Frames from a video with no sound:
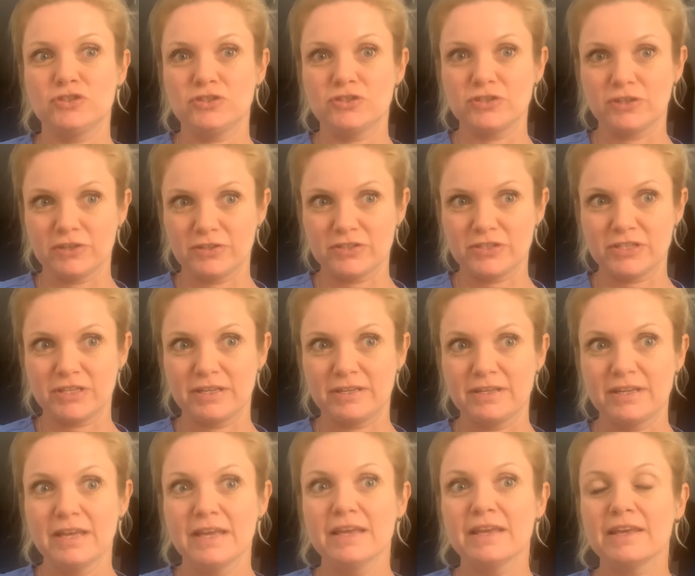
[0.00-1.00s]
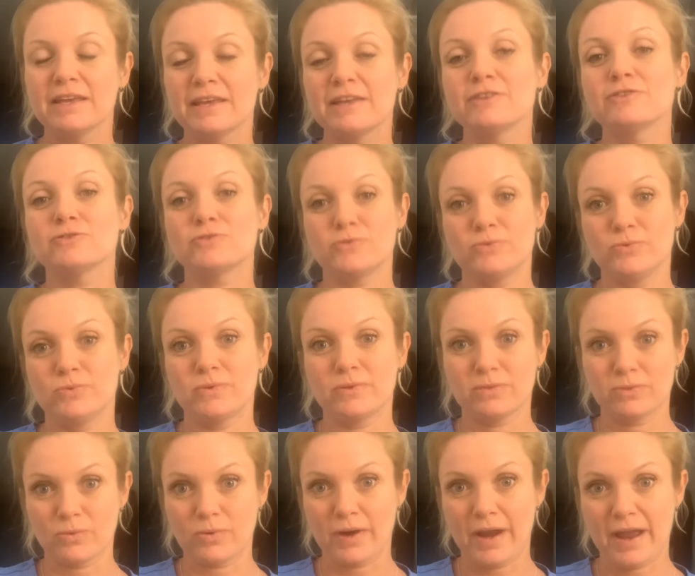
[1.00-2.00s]
junction into the
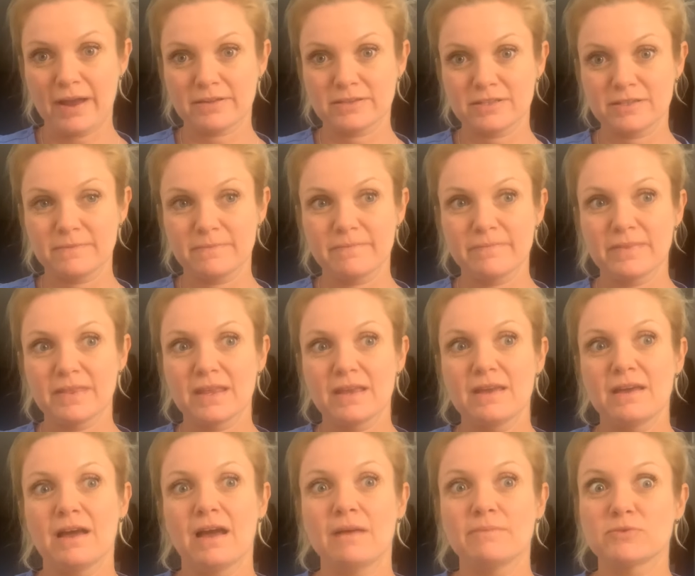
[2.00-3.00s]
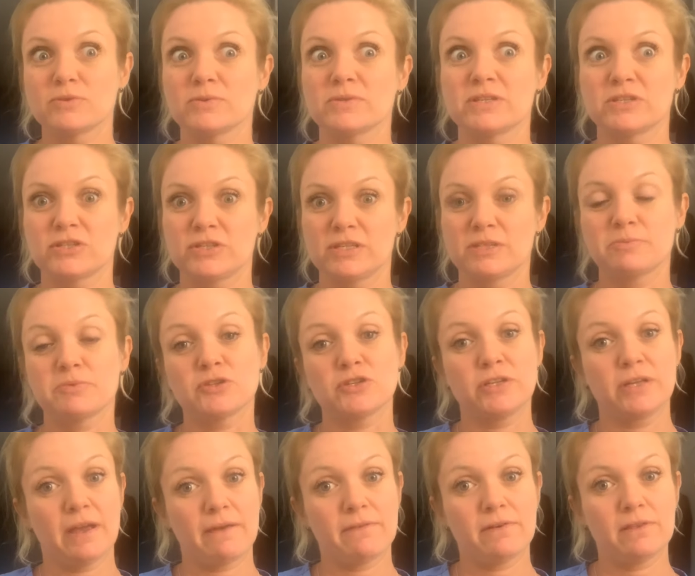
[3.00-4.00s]
thorax. So essentially it's
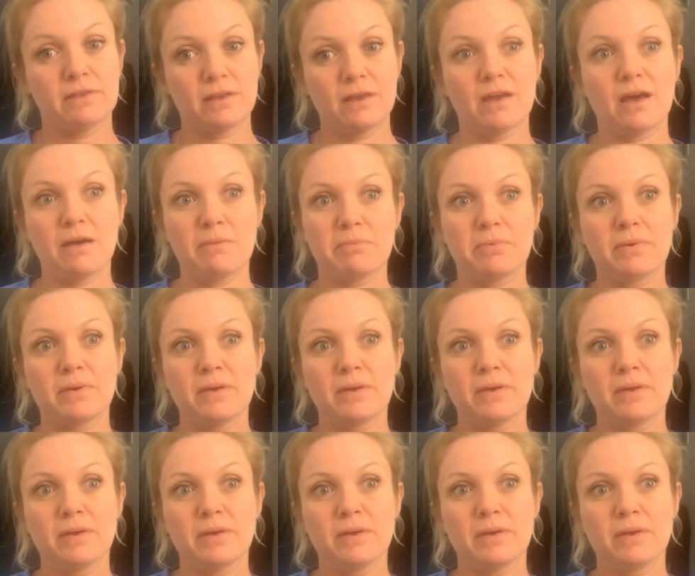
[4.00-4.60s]
pushing everything up.